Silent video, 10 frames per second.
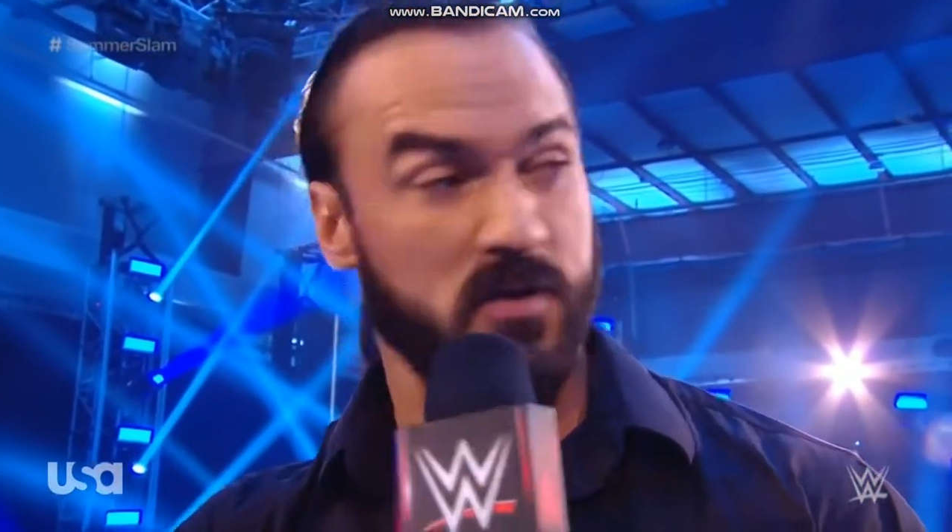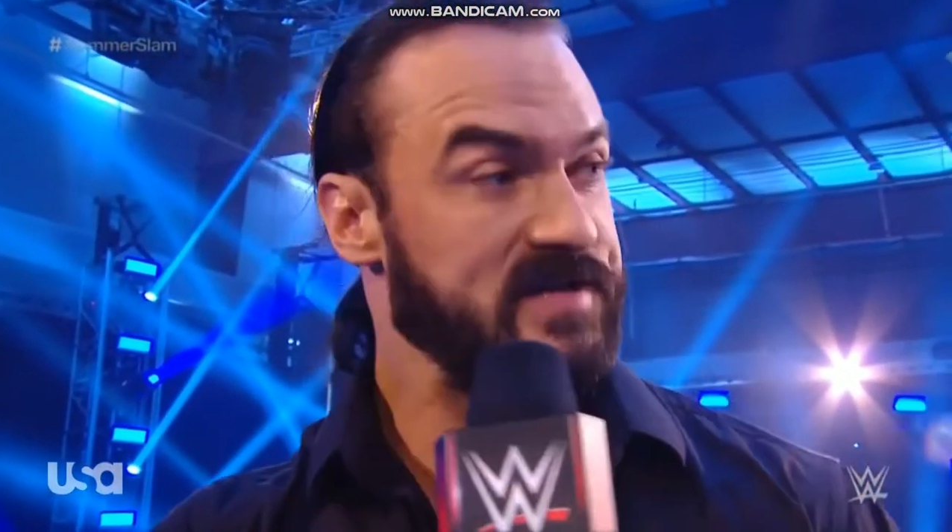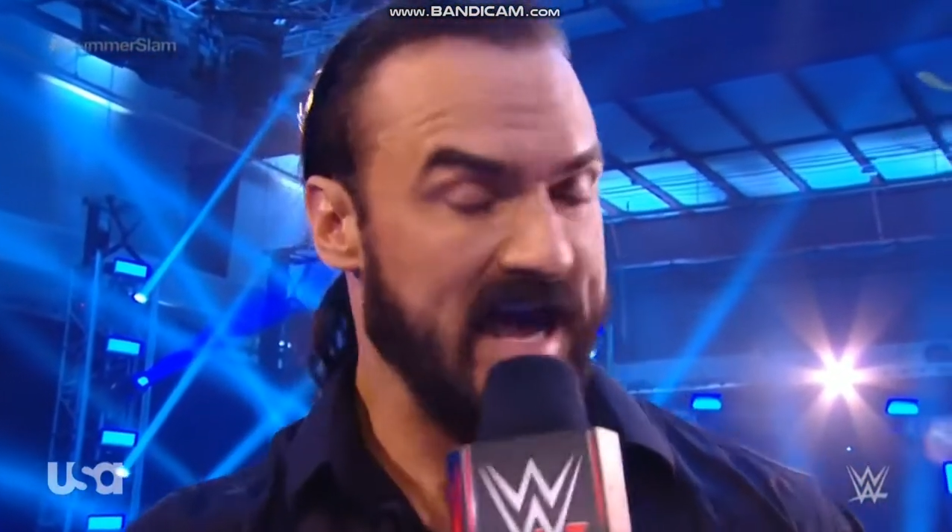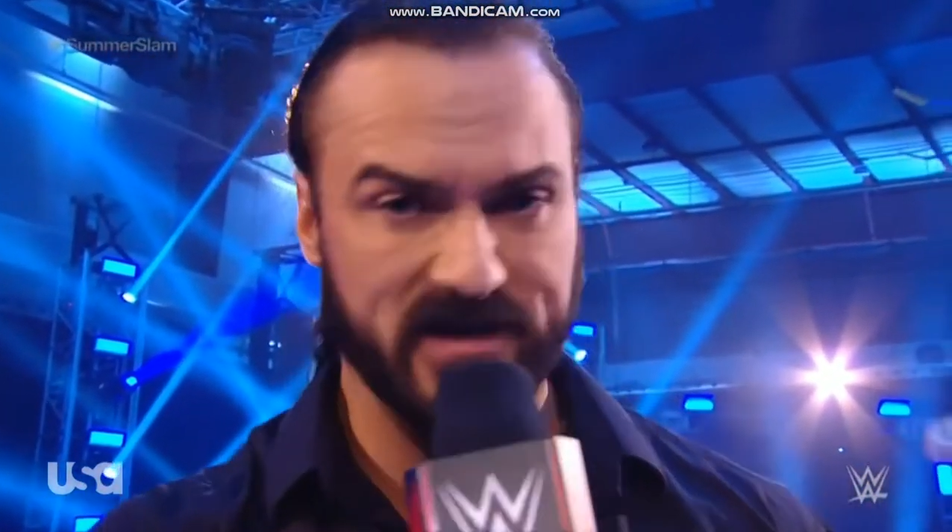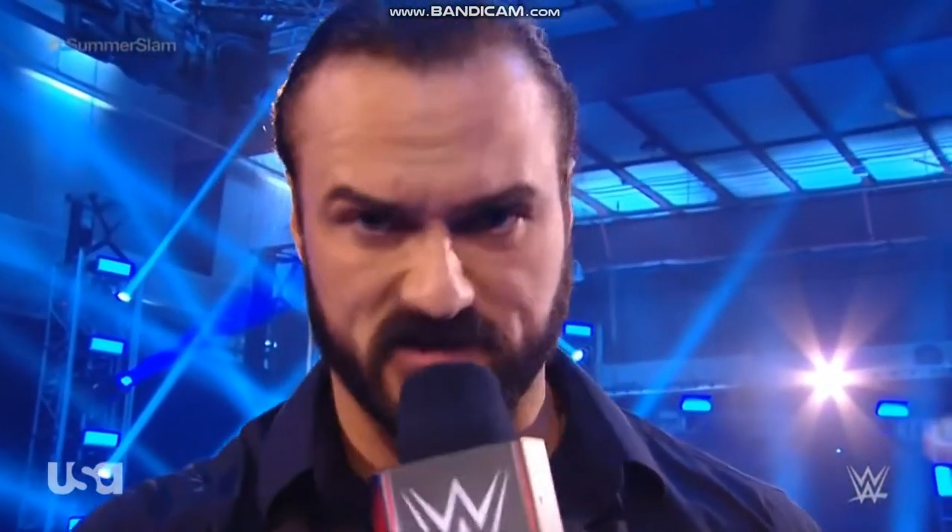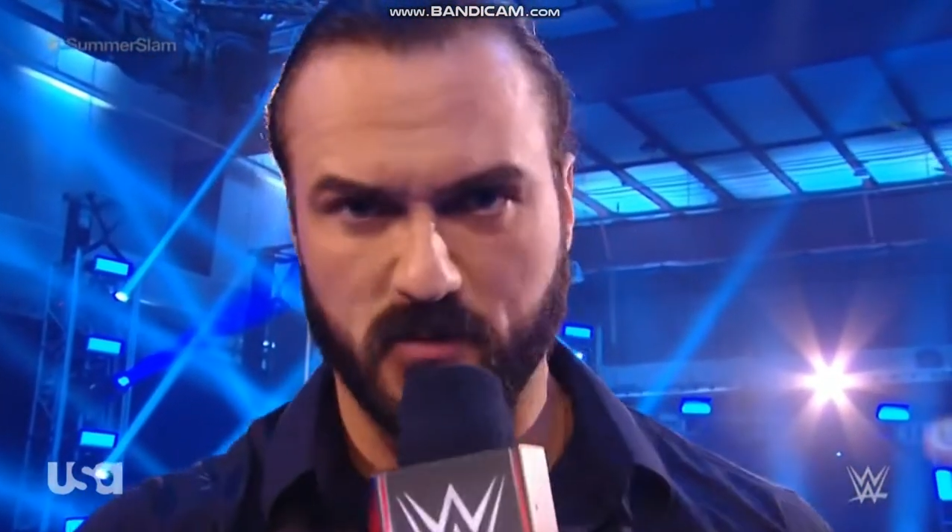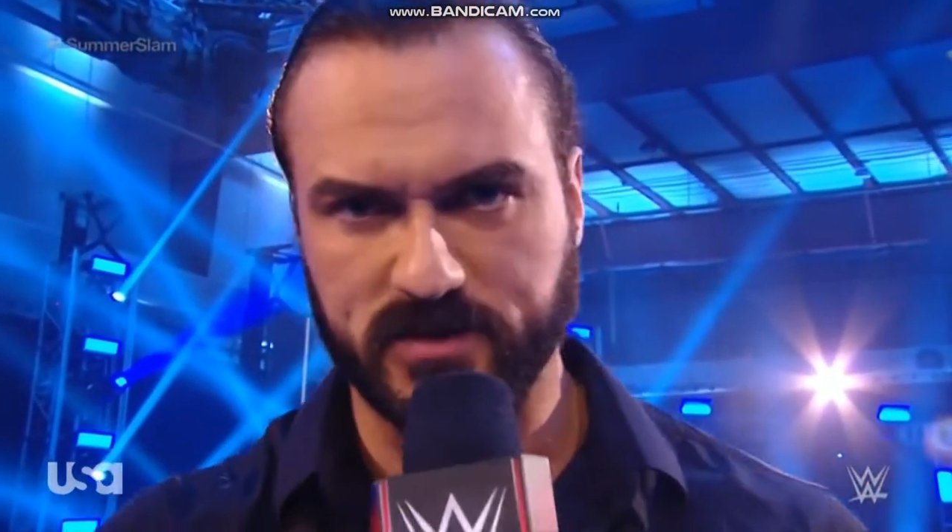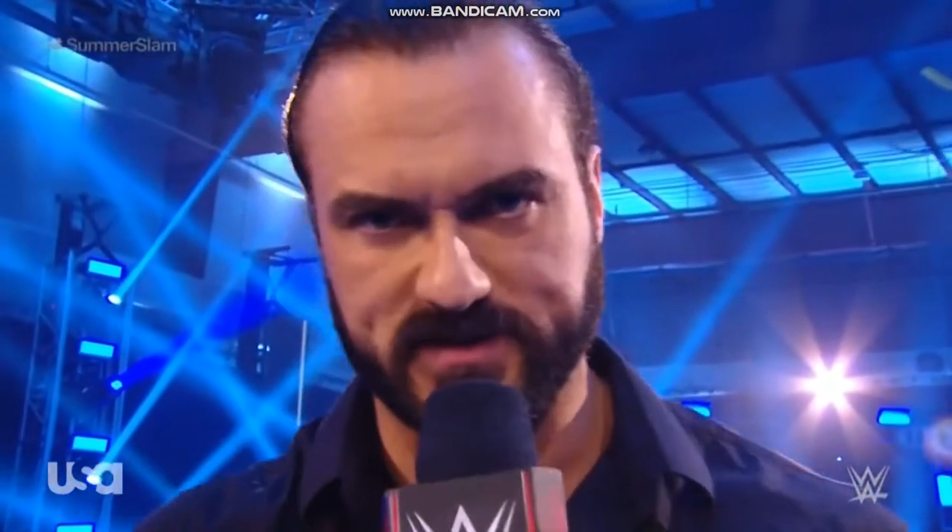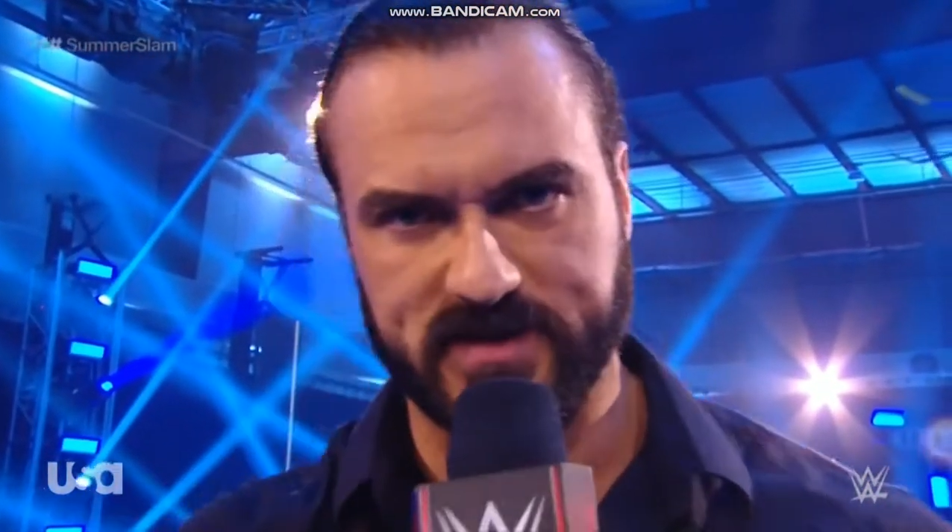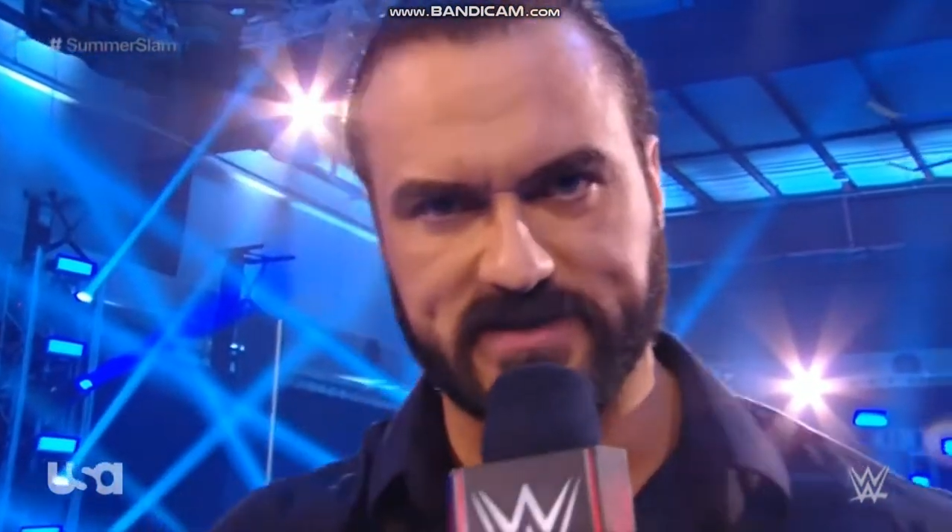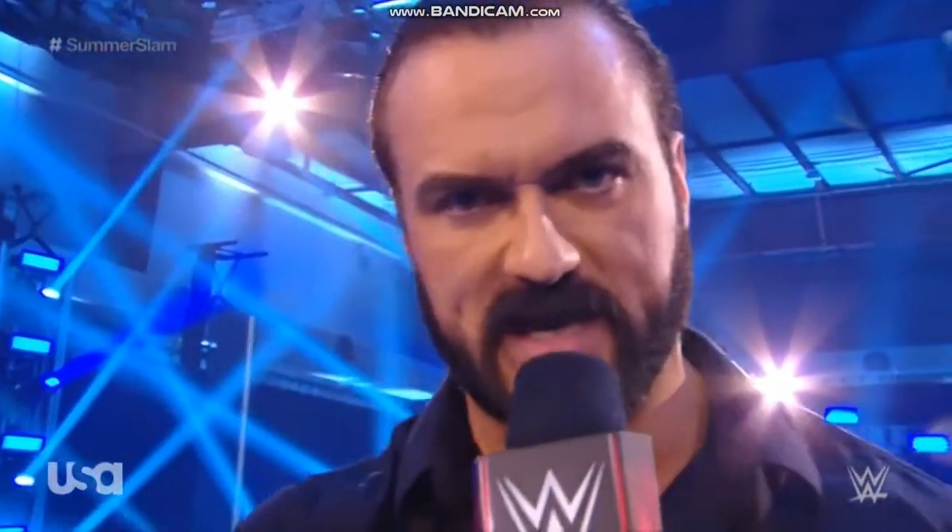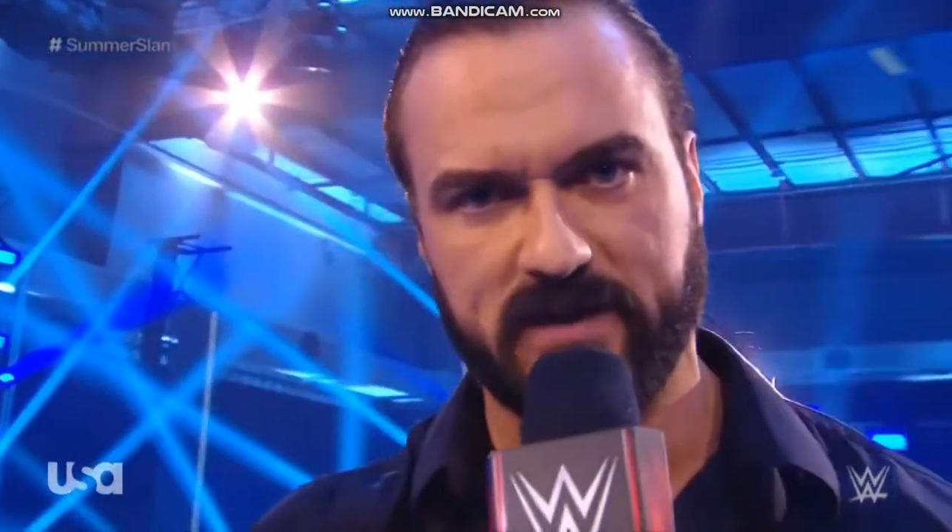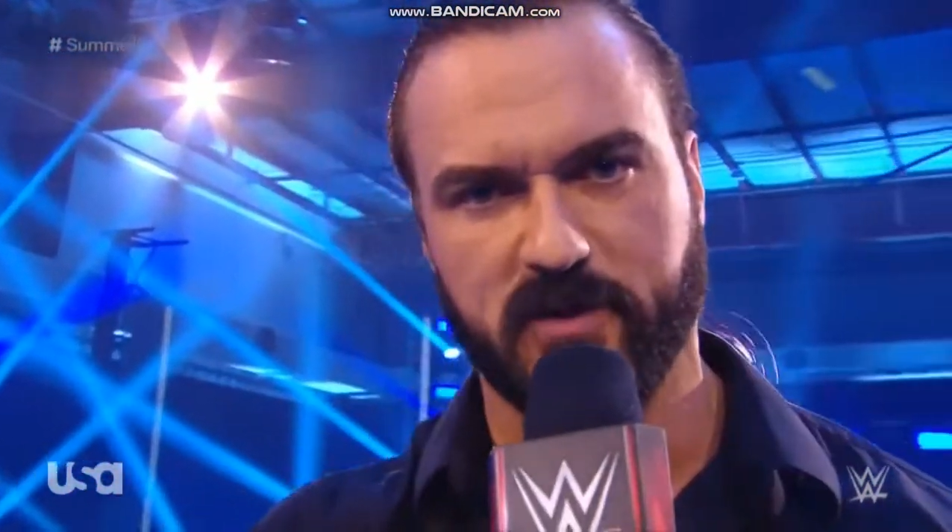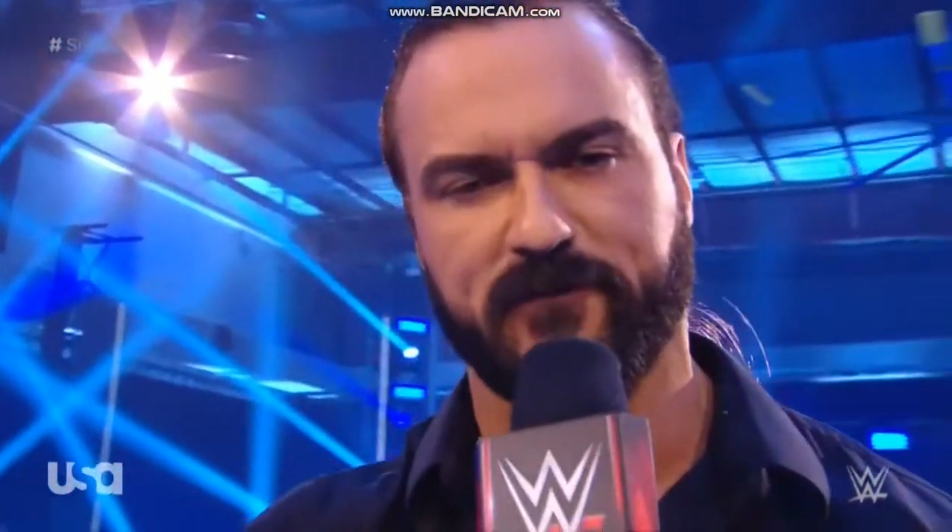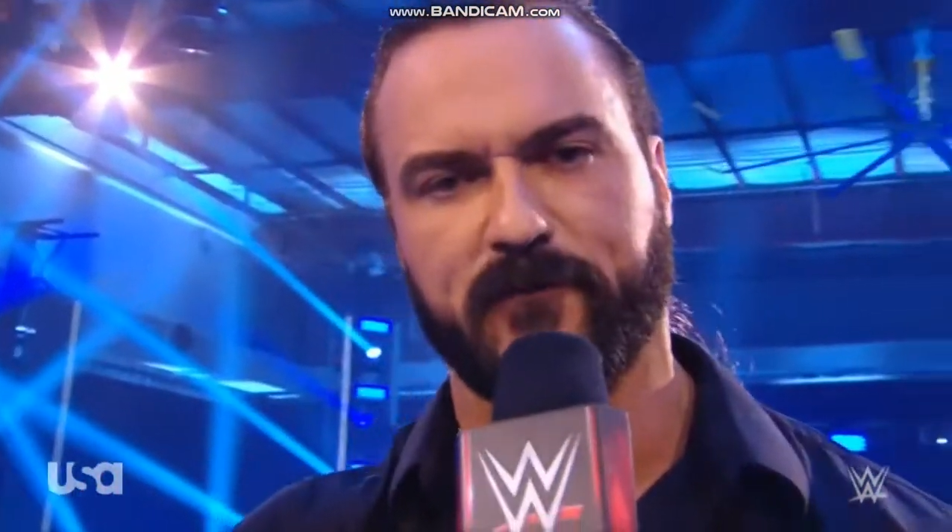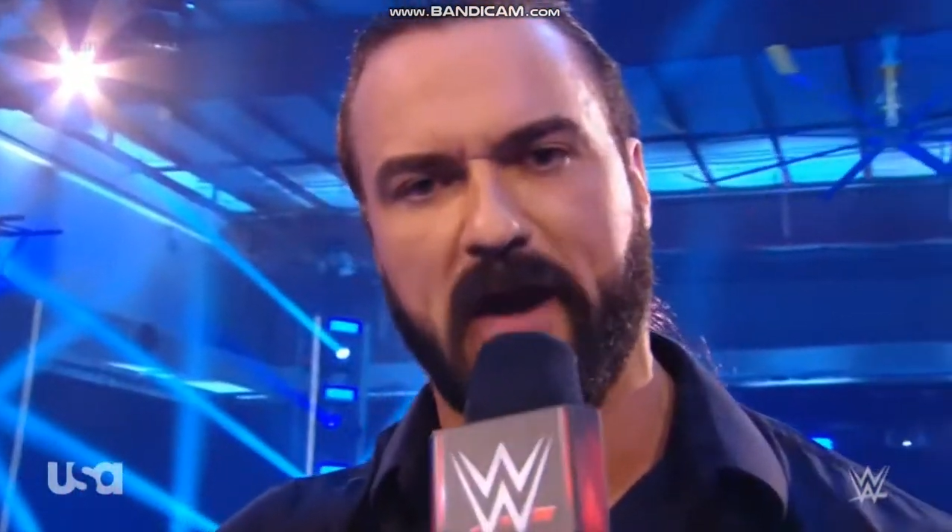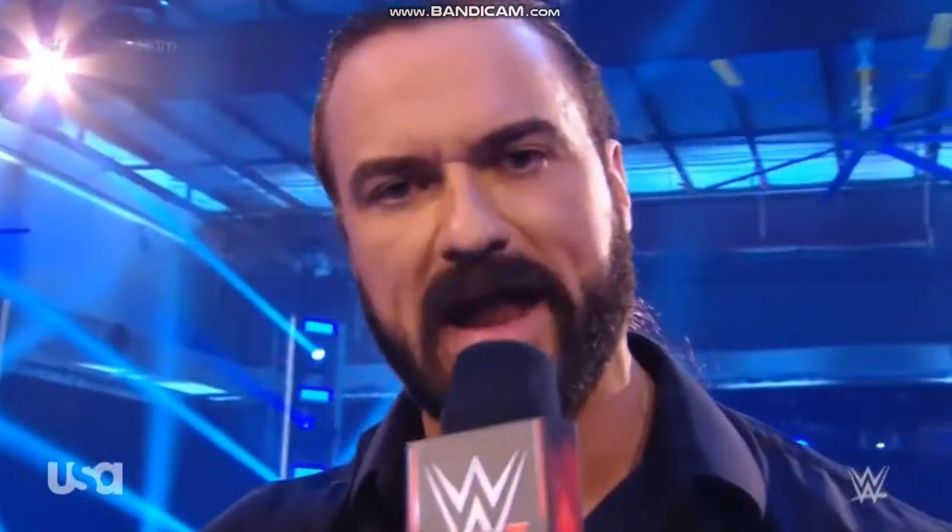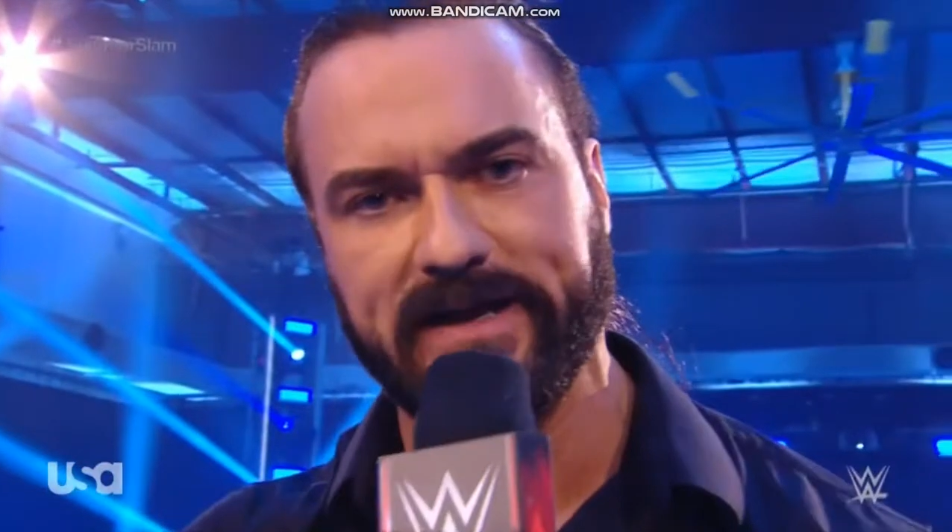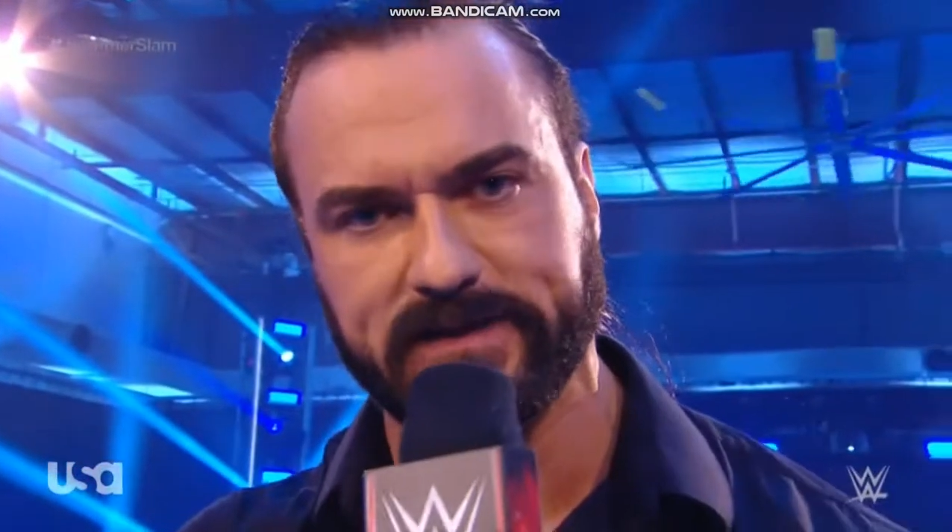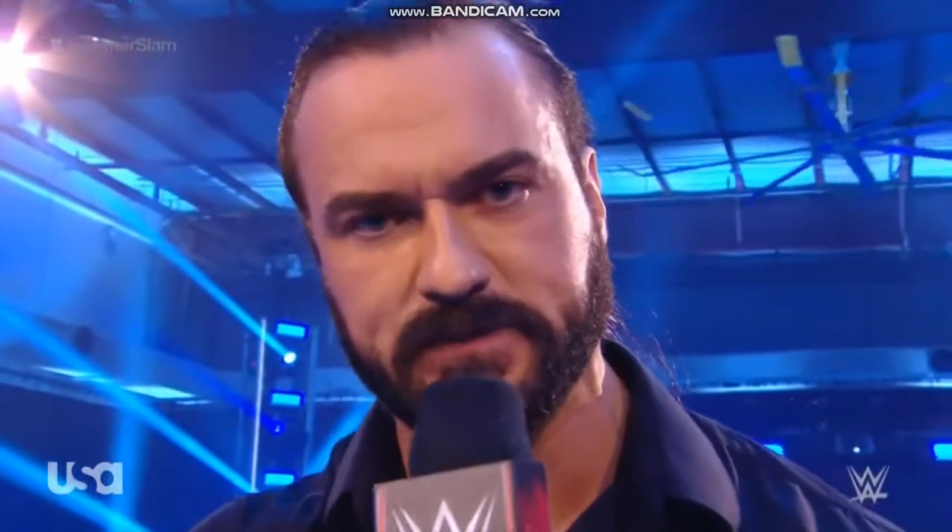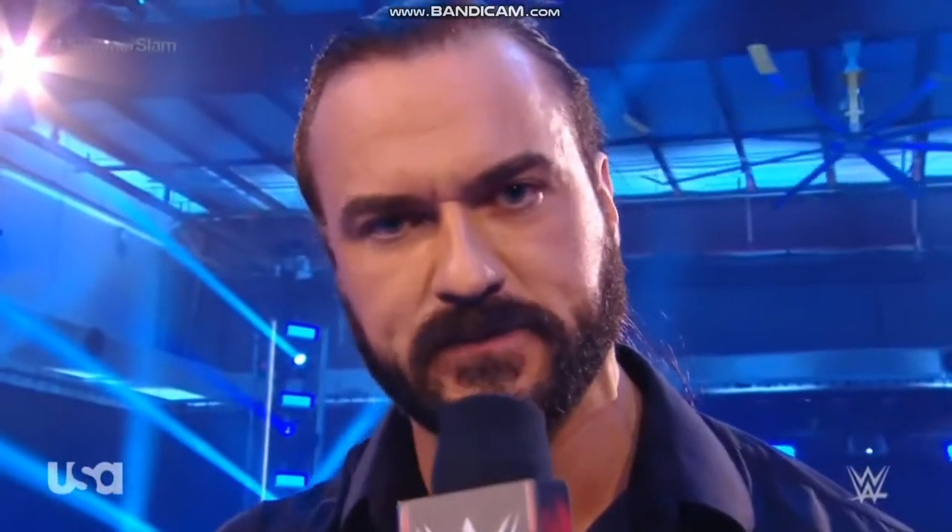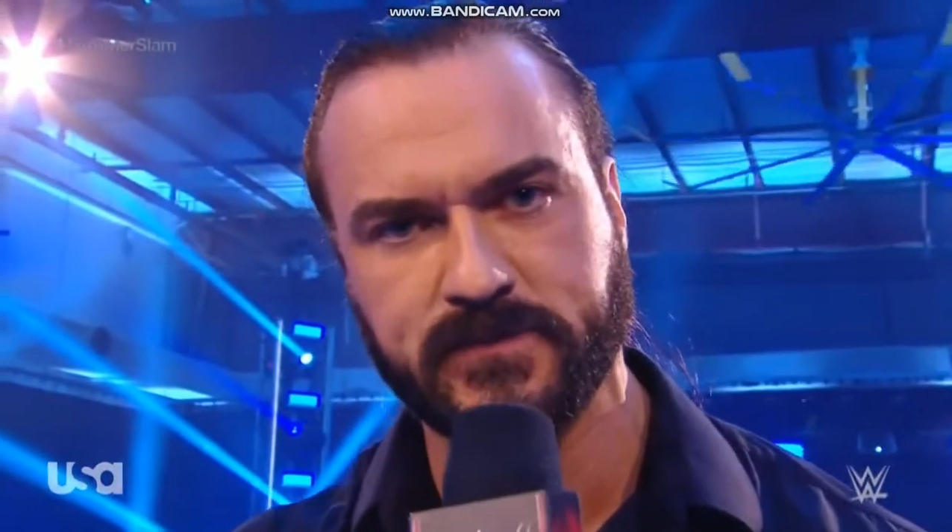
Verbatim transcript: protector most of the time, your friend.